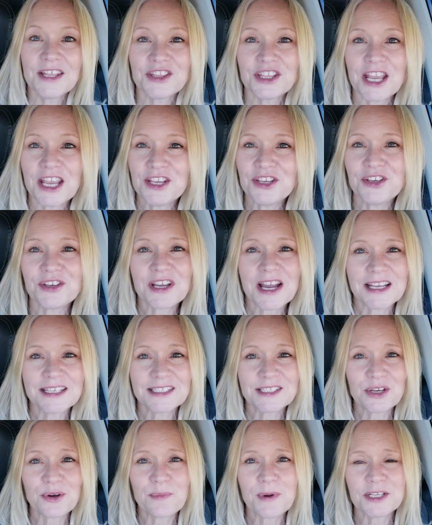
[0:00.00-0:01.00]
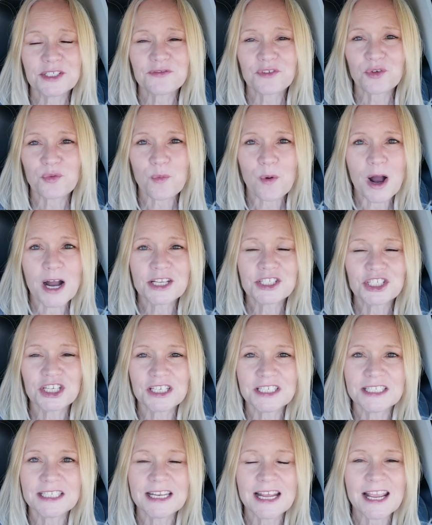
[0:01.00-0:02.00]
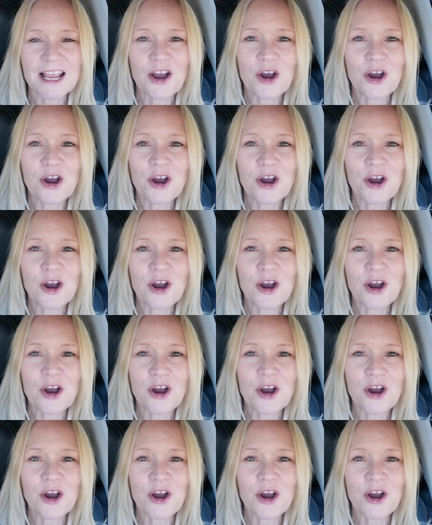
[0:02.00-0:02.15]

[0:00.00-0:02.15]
Thank you guys so much for watching today.